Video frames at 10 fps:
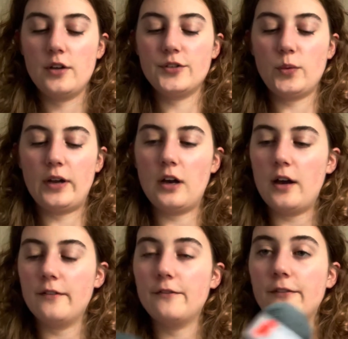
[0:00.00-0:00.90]
so I
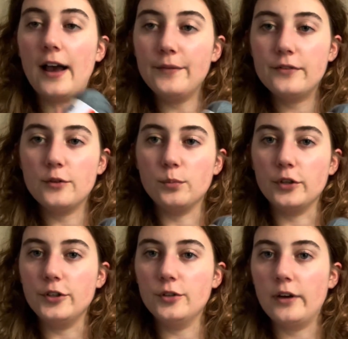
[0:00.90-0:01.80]
got 5 of the
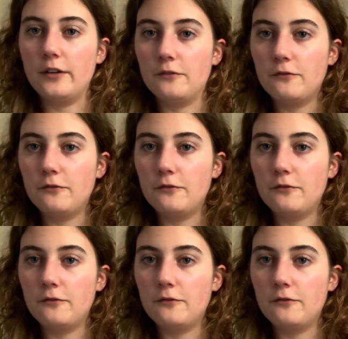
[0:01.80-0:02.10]
blue and